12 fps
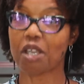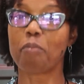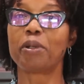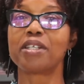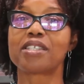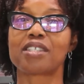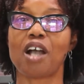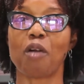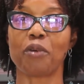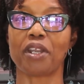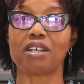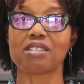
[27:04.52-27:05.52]
But it
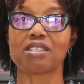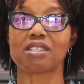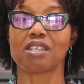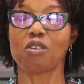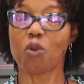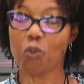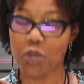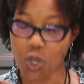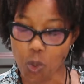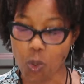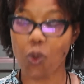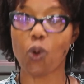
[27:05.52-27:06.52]
starts with us. We
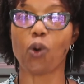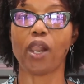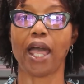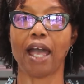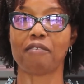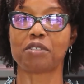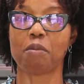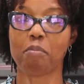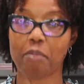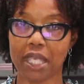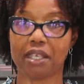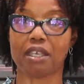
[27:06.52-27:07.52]
all have to
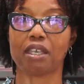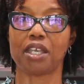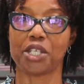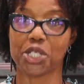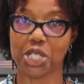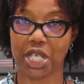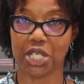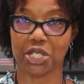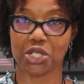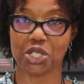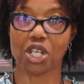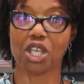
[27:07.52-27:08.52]
make a
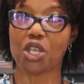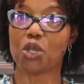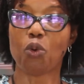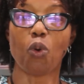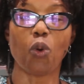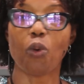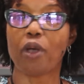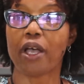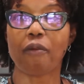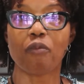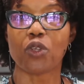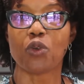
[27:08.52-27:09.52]
change.
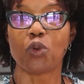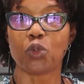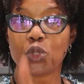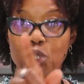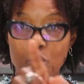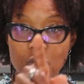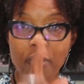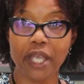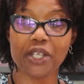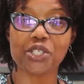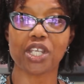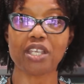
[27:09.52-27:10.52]
You
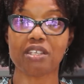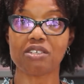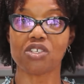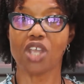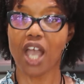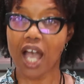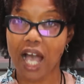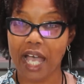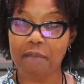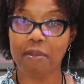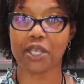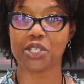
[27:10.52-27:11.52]
make a change,
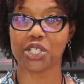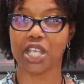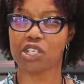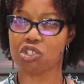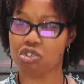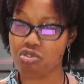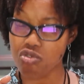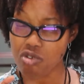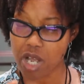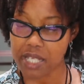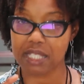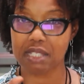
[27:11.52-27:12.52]
I make a change.
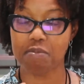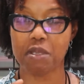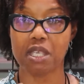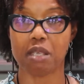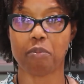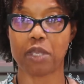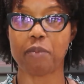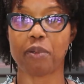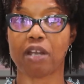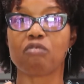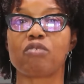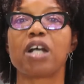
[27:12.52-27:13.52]
Trust me, people
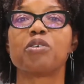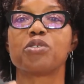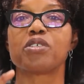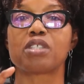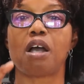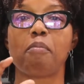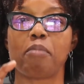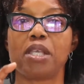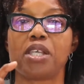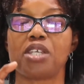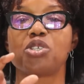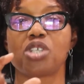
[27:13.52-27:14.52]
around you start
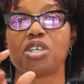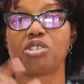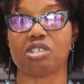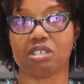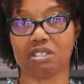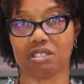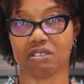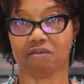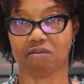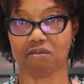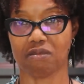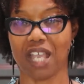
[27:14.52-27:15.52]
making changes.
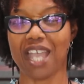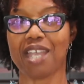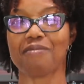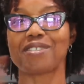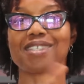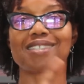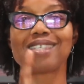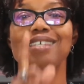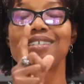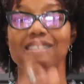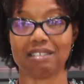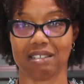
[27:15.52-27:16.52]
I have
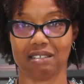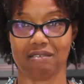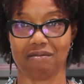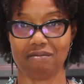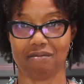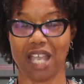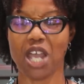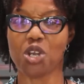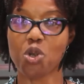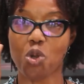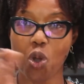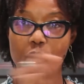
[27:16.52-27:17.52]
seen it
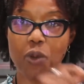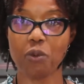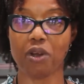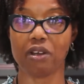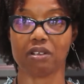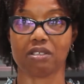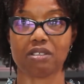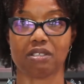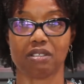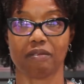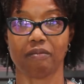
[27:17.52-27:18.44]
and know it works.